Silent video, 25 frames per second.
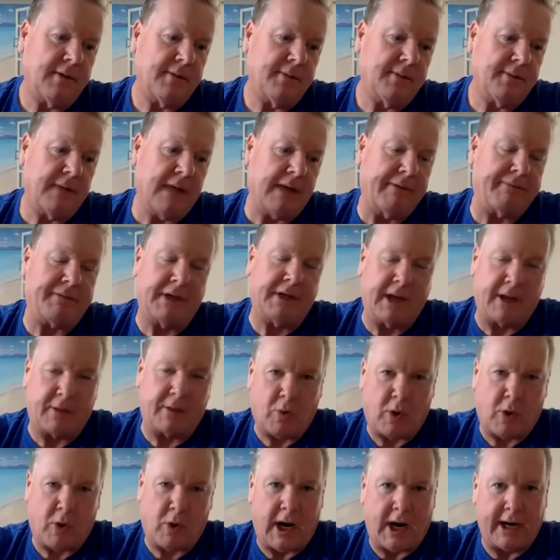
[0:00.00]

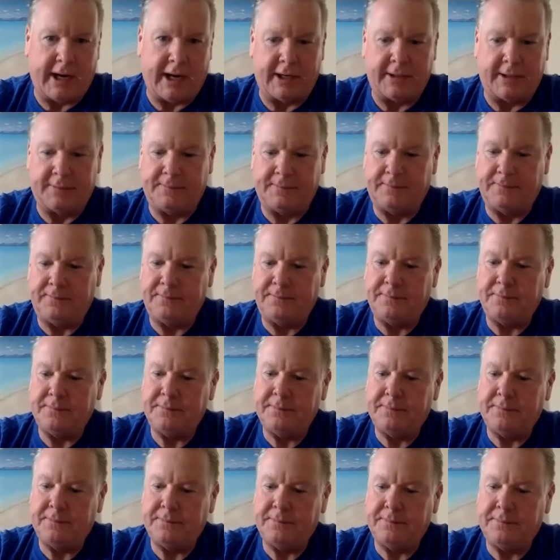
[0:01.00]
FDNY
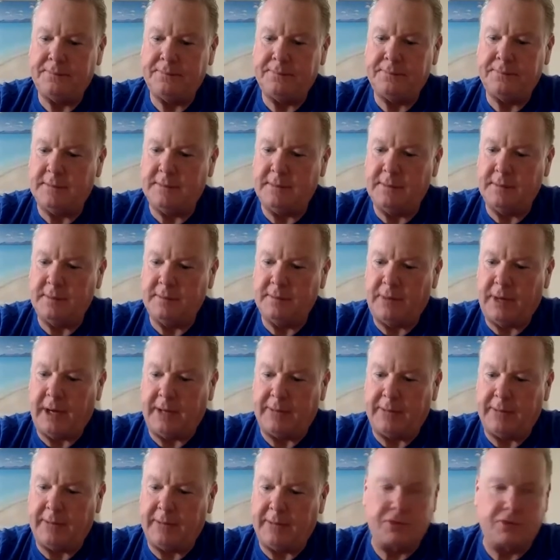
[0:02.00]

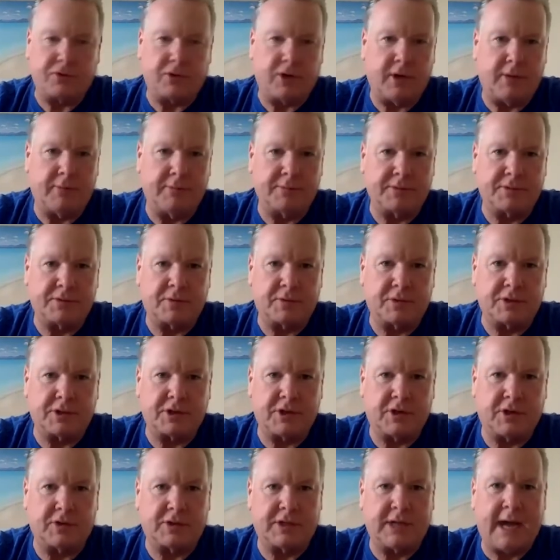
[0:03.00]
pipes and drums were
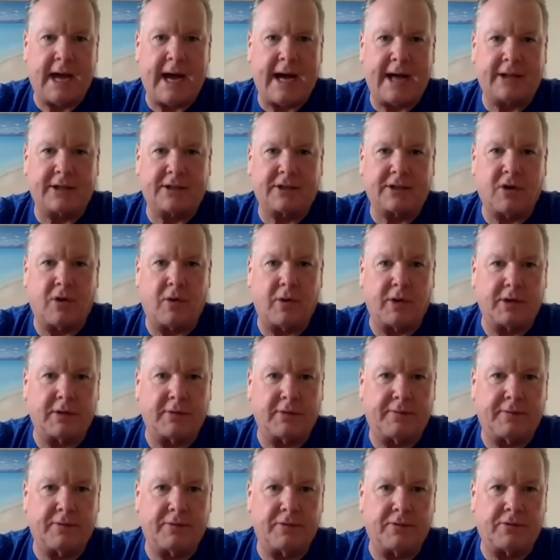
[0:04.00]
so taxed going to
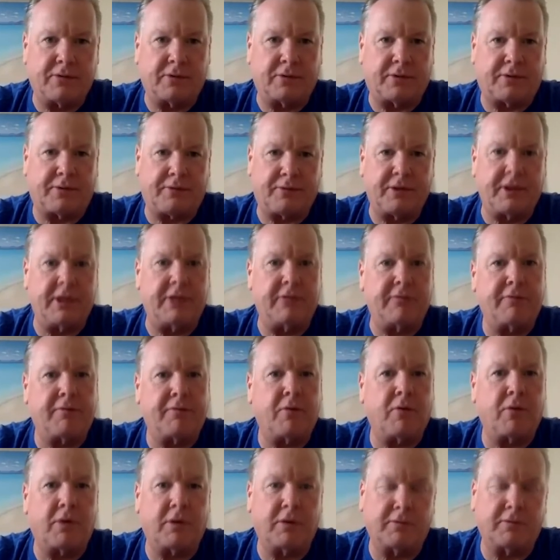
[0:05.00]
3 and
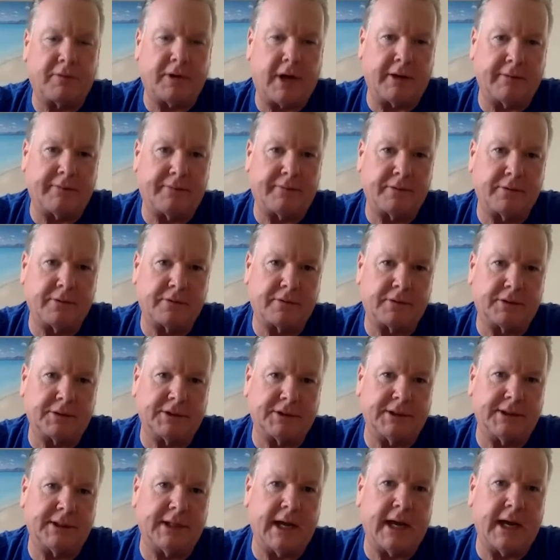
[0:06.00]
4 and 5 funerals
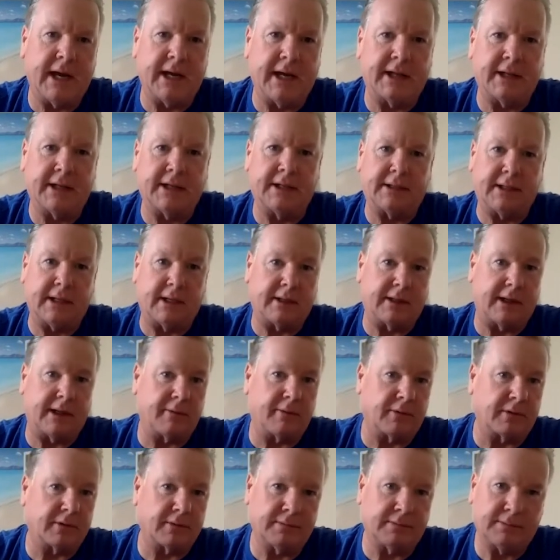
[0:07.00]
a day that they
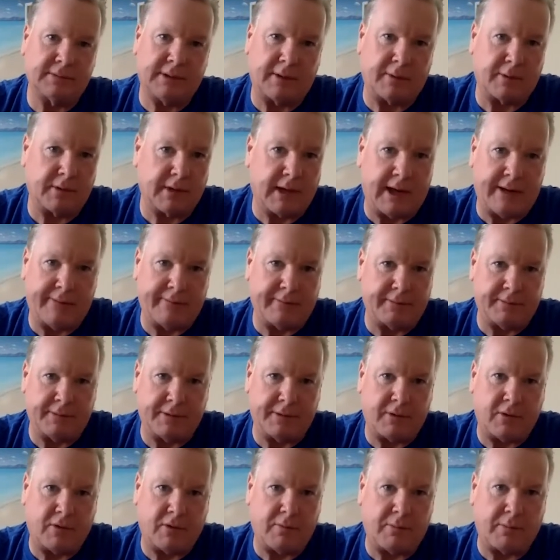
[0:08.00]
were having
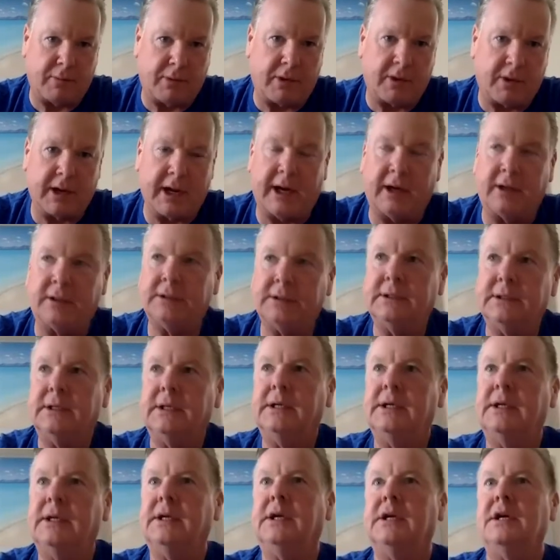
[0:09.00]
their own burnout.
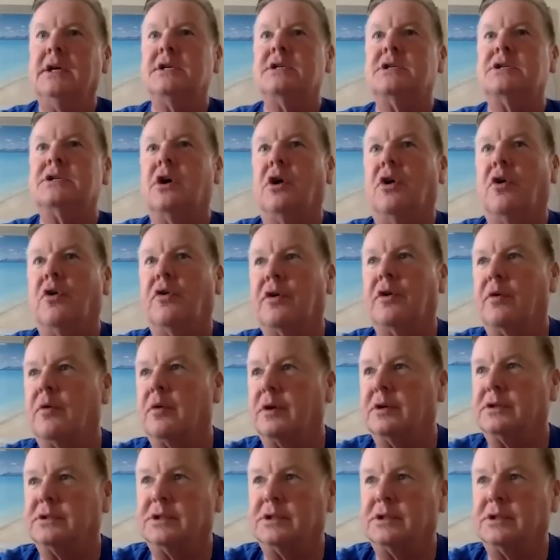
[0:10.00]
So there was a